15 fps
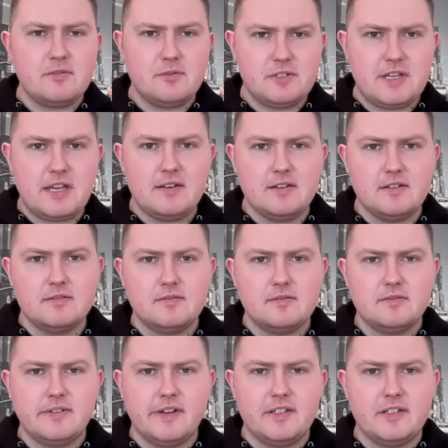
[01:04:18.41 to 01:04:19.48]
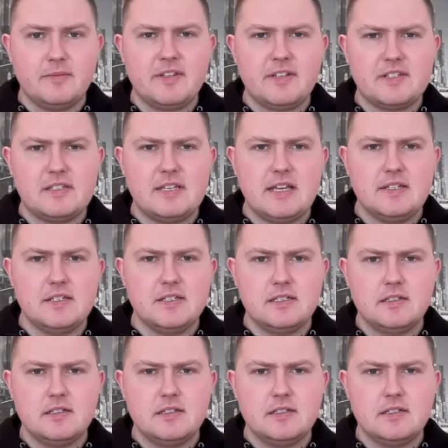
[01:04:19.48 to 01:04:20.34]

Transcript: or tenor, Phantom? I think it's tenor.